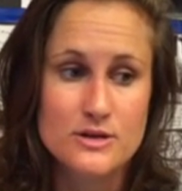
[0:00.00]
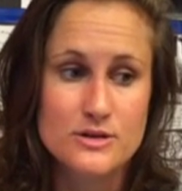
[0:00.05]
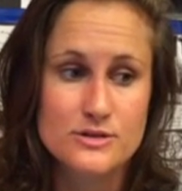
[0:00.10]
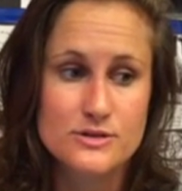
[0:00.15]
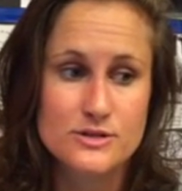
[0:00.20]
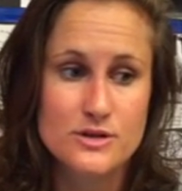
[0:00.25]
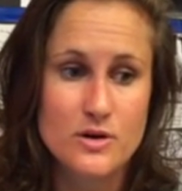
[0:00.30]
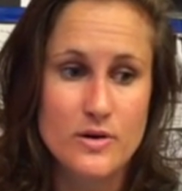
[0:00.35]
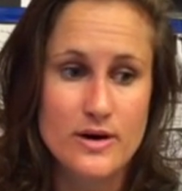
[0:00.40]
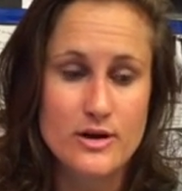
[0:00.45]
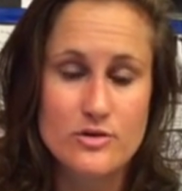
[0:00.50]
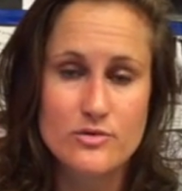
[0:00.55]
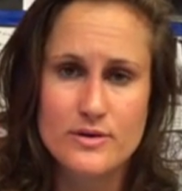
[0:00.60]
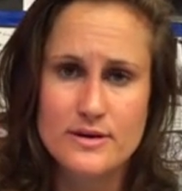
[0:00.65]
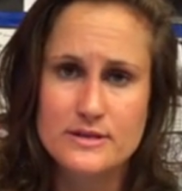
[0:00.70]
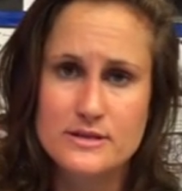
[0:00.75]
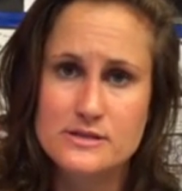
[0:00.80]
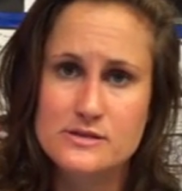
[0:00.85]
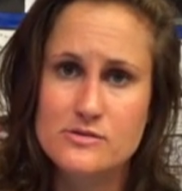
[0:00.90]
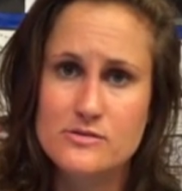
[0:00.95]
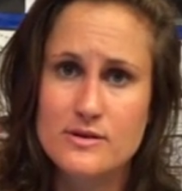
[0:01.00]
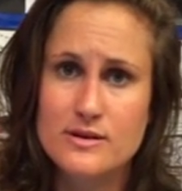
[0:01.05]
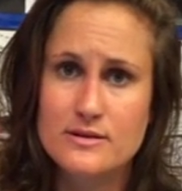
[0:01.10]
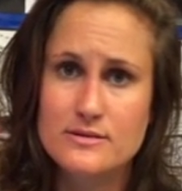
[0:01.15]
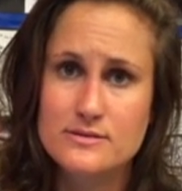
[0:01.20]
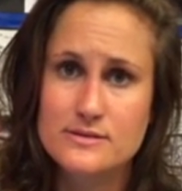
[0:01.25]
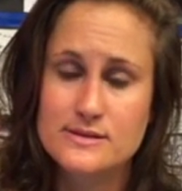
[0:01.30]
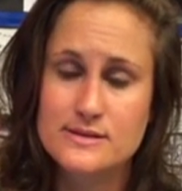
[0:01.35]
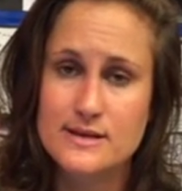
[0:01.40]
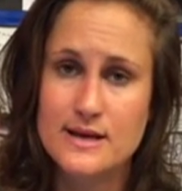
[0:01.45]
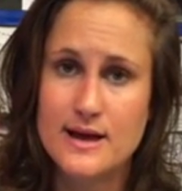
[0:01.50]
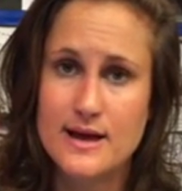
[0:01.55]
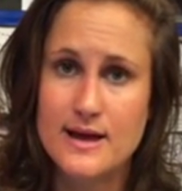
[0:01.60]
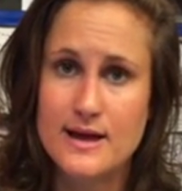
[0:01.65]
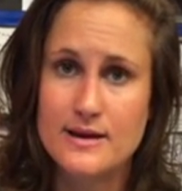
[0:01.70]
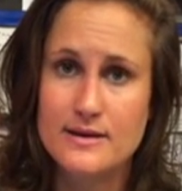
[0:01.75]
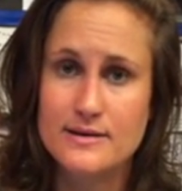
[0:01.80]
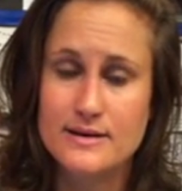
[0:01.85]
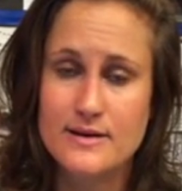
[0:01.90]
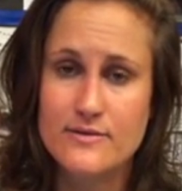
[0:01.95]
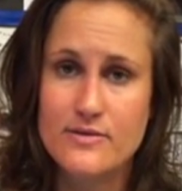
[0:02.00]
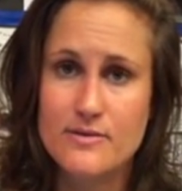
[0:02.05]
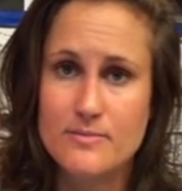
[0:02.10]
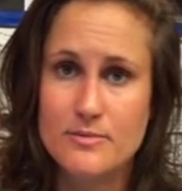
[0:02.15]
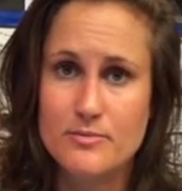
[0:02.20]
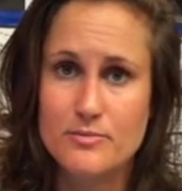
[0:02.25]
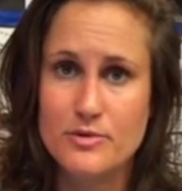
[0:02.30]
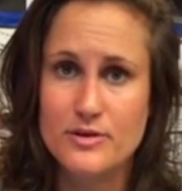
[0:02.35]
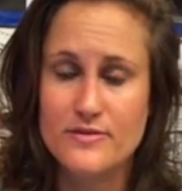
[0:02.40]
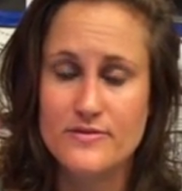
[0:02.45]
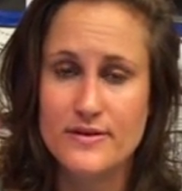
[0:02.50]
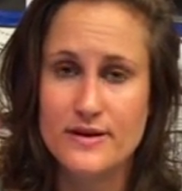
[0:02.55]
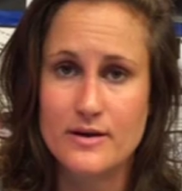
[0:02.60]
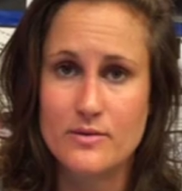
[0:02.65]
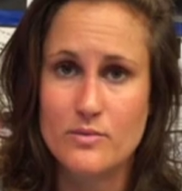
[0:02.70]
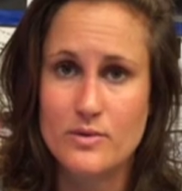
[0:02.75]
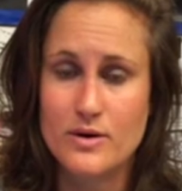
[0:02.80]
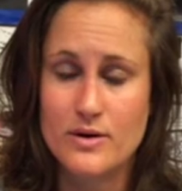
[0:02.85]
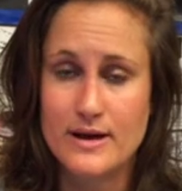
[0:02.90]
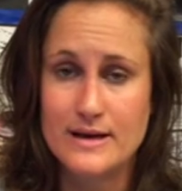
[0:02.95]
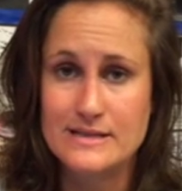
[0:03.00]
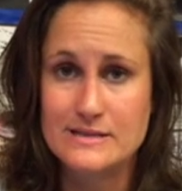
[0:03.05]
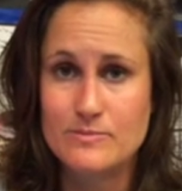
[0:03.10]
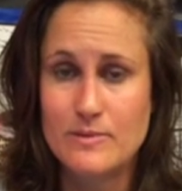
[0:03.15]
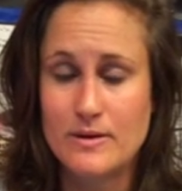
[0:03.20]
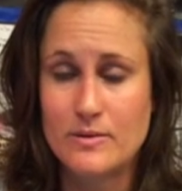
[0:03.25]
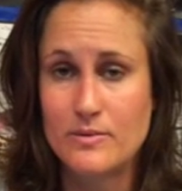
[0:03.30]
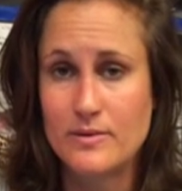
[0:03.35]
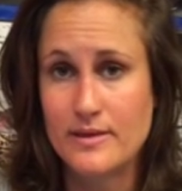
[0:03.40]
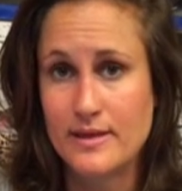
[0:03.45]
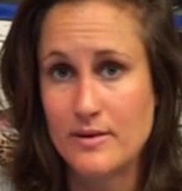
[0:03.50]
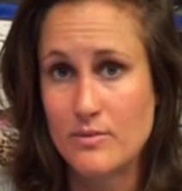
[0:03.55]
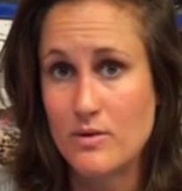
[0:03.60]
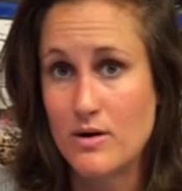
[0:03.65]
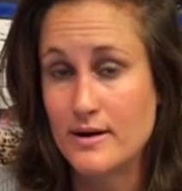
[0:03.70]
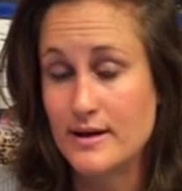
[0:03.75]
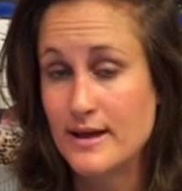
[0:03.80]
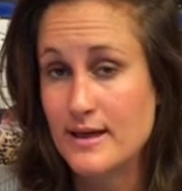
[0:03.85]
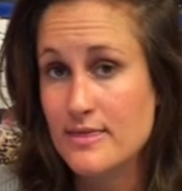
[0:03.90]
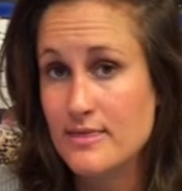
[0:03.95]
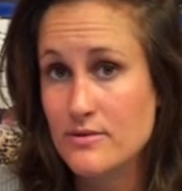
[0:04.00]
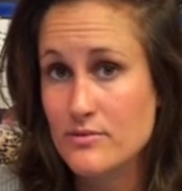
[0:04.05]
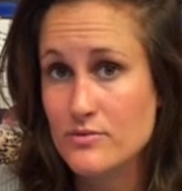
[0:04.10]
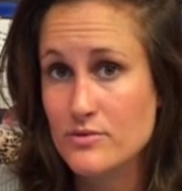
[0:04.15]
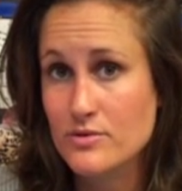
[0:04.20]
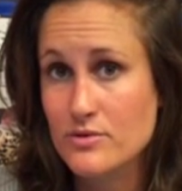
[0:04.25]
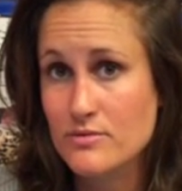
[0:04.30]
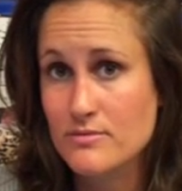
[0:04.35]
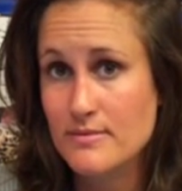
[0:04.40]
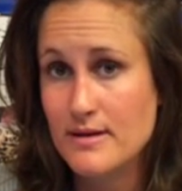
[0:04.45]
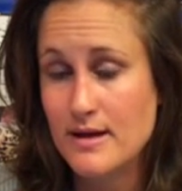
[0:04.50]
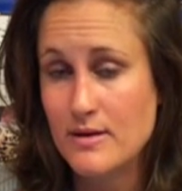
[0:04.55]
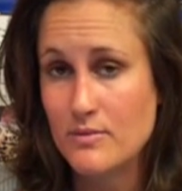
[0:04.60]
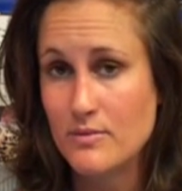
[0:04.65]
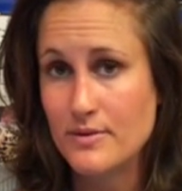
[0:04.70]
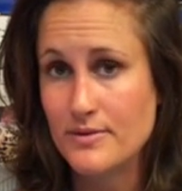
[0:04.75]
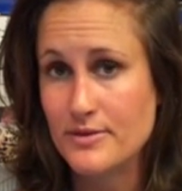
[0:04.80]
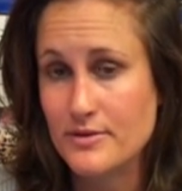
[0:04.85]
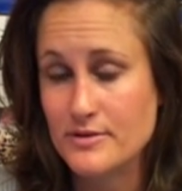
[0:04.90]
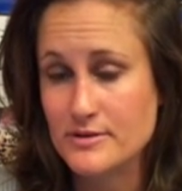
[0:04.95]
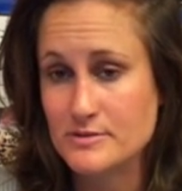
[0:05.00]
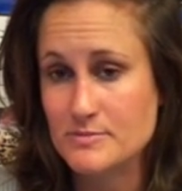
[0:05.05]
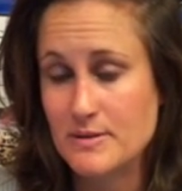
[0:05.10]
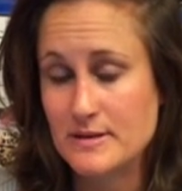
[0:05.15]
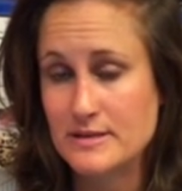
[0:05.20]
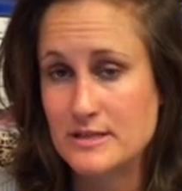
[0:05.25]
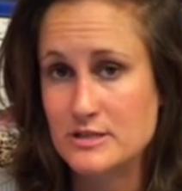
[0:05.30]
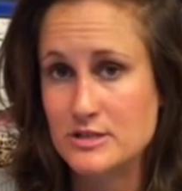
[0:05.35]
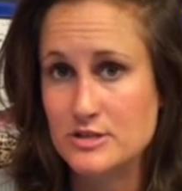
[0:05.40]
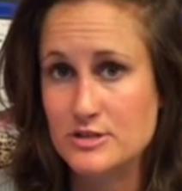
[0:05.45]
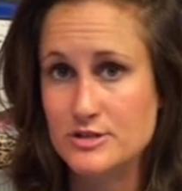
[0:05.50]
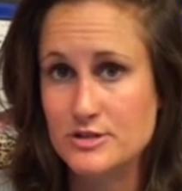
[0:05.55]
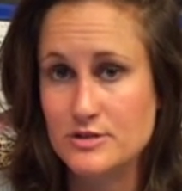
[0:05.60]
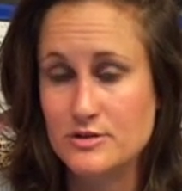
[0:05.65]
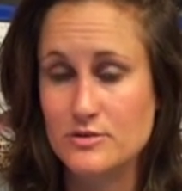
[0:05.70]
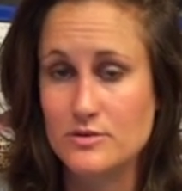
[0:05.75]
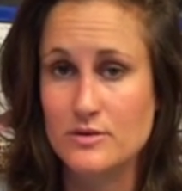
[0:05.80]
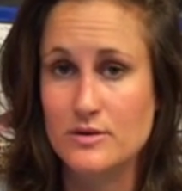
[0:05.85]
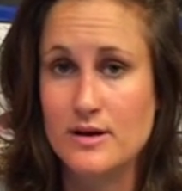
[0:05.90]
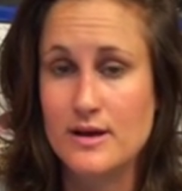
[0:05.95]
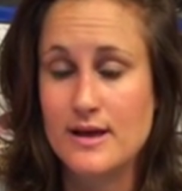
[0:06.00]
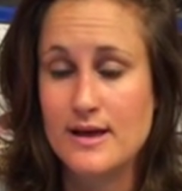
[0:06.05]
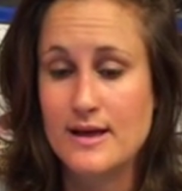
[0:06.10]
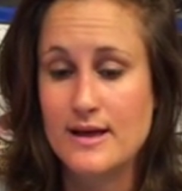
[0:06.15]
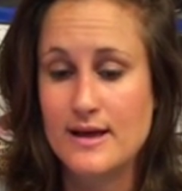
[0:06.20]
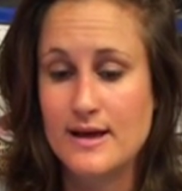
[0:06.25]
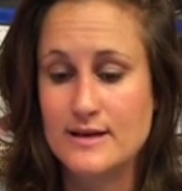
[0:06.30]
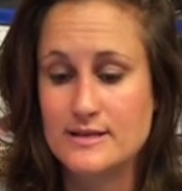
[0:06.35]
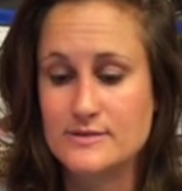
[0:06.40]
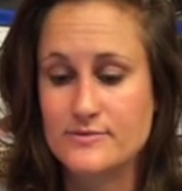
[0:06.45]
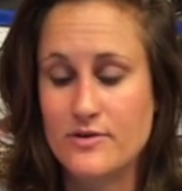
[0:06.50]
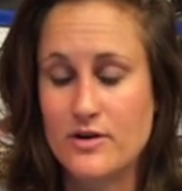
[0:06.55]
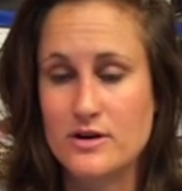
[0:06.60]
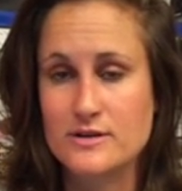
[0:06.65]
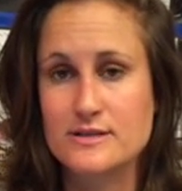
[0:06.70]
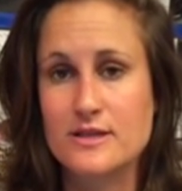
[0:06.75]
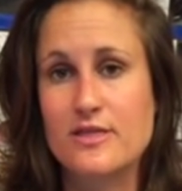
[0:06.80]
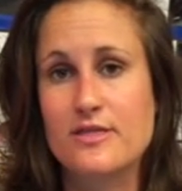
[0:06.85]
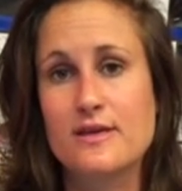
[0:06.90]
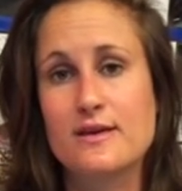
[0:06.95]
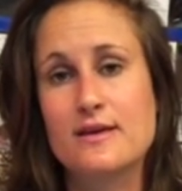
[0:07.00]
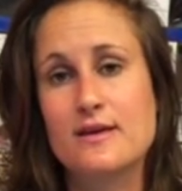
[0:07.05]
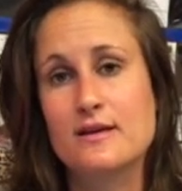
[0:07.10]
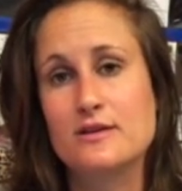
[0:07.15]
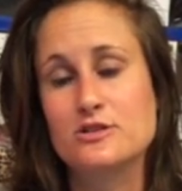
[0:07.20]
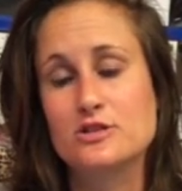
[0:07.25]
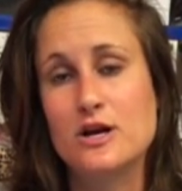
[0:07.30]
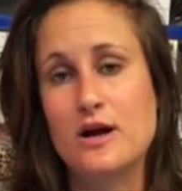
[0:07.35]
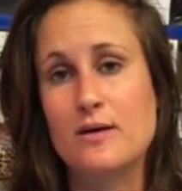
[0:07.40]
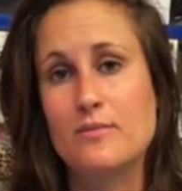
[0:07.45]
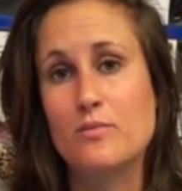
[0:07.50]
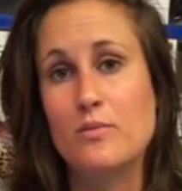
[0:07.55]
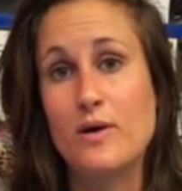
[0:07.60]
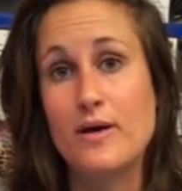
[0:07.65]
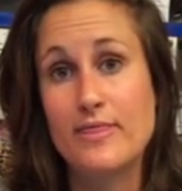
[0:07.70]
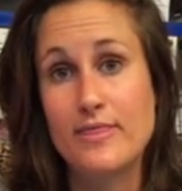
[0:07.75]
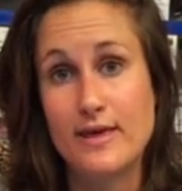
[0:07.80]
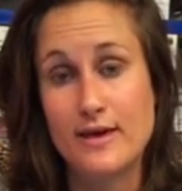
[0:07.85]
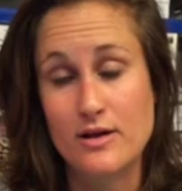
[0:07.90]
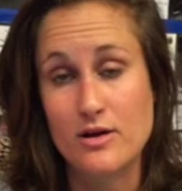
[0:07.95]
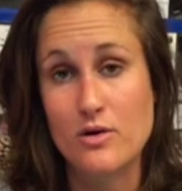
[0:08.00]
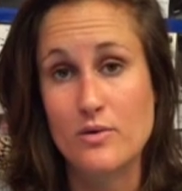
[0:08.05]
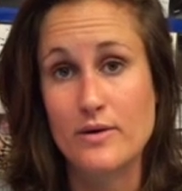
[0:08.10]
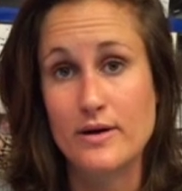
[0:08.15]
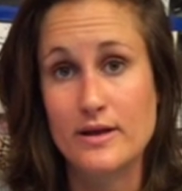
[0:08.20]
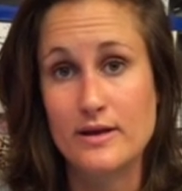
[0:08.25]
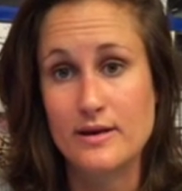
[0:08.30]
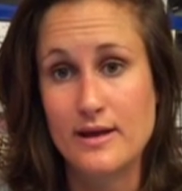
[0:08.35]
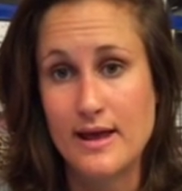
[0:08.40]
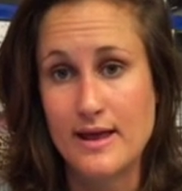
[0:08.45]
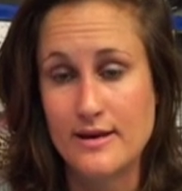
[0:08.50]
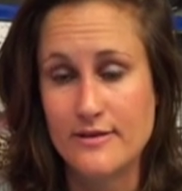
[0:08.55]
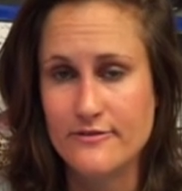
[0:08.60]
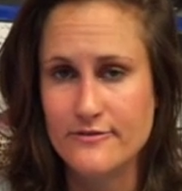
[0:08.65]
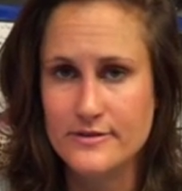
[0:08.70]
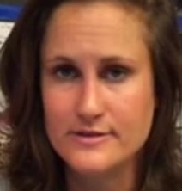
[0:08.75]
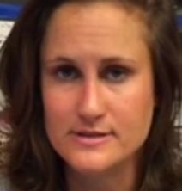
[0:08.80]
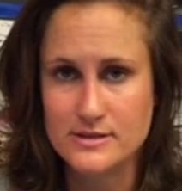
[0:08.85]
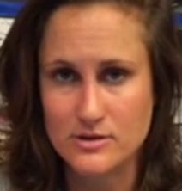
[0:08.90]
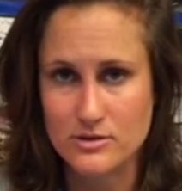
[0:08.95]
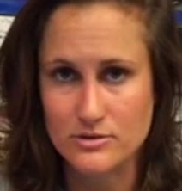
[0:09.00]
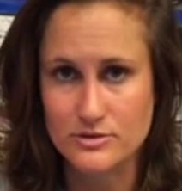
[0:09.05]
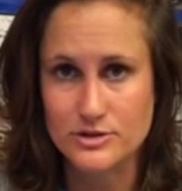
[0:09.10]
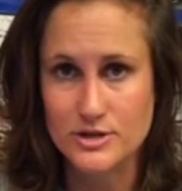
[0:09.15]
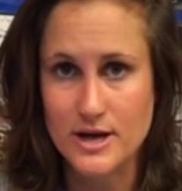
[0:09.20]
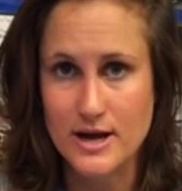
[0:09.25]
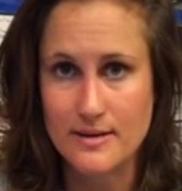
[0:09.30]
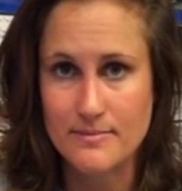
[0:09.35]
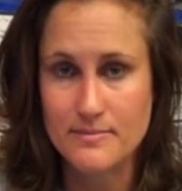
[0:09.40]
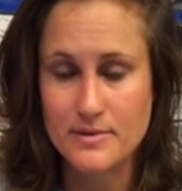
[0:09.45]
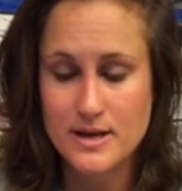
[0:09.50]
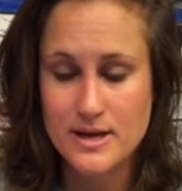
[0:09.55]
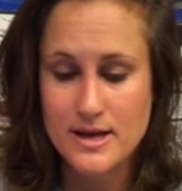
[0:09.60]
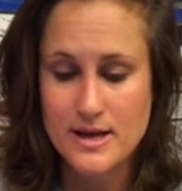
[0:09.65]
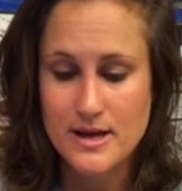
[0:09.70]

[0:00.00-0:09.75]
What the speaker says: So I greet students and give them a briefing on what I expect when they walk in the room and what they're expected to do as far as a thinking job when they go in, and a physical job.